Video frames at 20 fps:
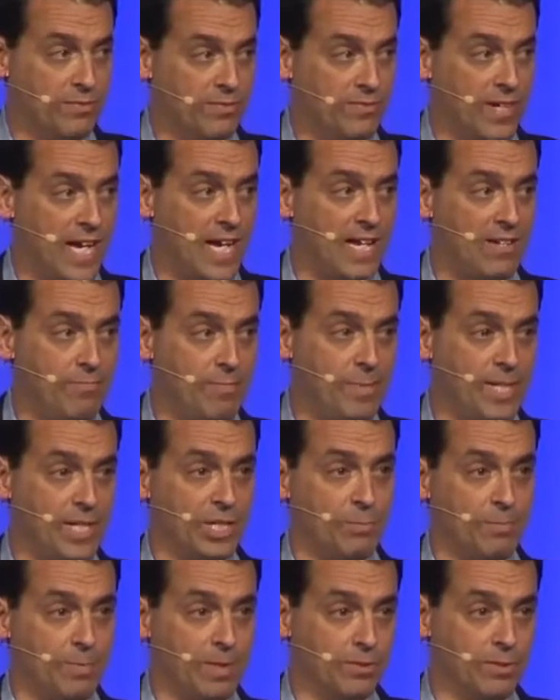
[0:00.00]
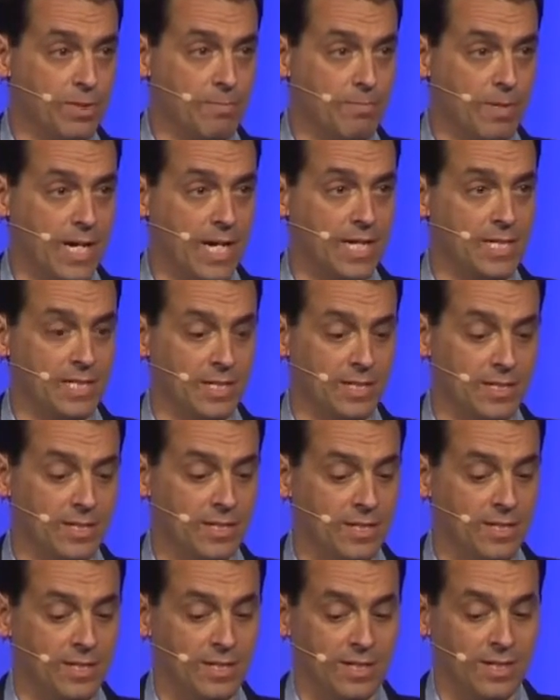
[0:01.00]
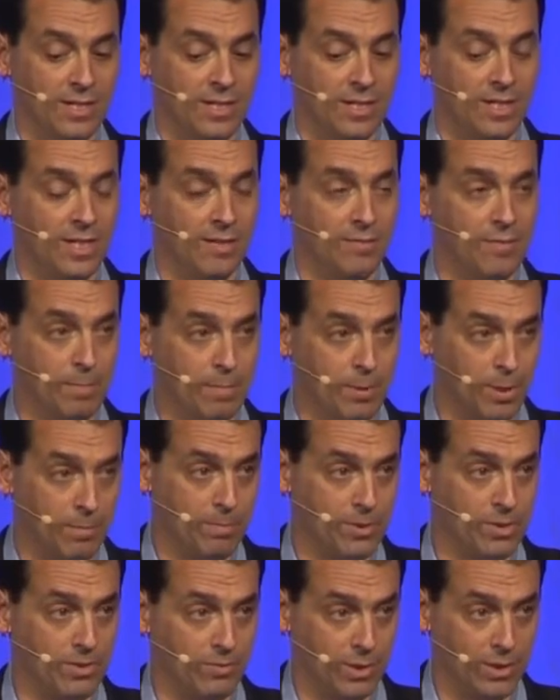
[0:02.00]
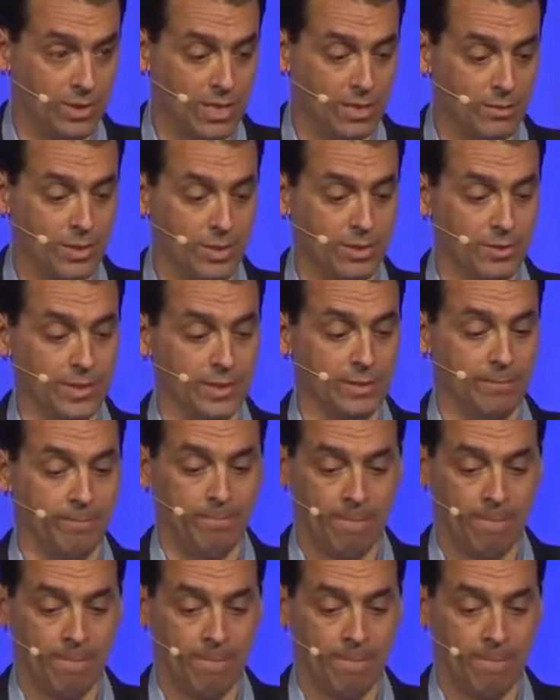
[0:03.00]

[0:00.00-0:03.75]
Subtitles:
5 minutes being reminded of the purpose of what they are doing.